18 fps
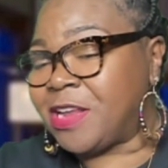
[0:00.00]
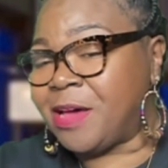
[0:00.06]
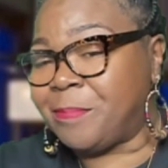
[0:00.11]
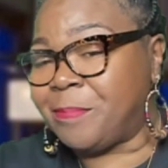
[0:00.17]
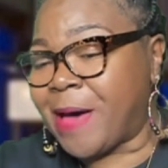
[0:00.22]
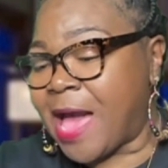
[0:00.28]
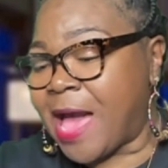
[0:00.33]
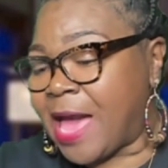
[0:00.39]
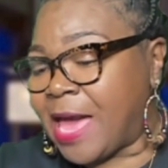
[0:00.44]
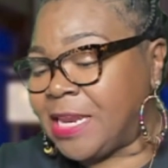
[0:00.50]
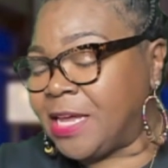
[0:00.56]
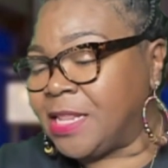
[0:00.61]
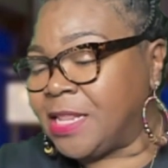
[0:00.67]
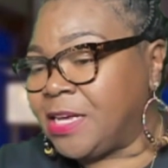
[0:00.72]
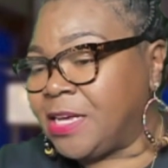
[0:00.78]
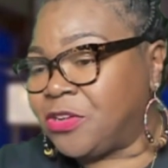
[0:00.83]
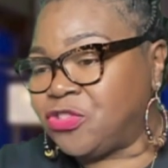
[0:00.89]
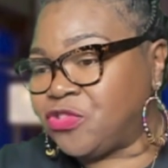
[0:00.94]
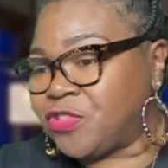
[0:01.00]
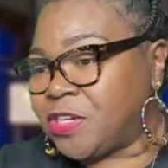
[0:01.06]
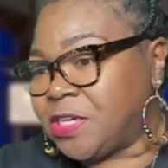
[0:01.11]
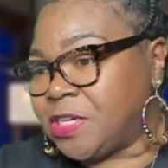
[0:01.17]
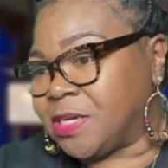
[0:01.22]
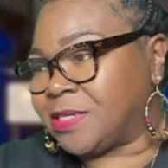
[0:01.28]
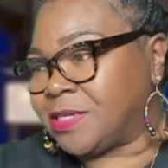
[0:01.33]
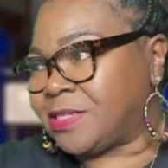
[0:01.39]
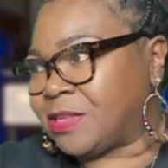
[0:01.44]
up buying illegal
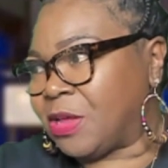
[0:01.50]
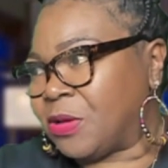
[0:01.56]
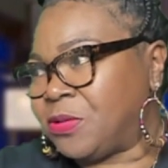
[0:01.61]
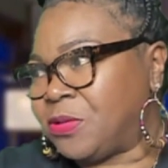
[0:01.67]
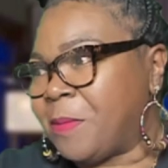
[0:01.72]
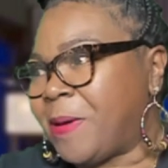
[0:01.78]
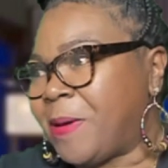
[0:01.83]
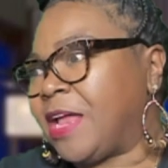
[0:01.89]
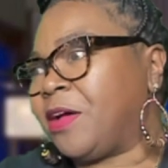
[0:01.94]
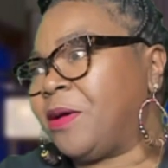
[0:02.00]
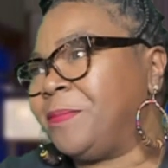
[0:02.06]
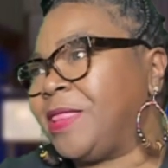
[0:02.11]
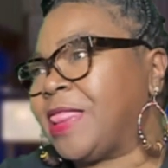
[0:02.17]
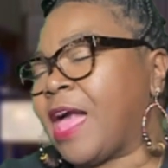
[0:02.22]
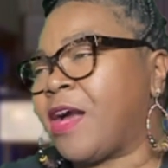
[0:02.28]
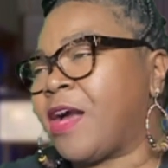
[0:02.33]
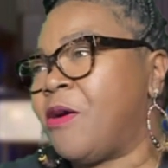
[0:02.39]
drugs. So nobody gonna be like,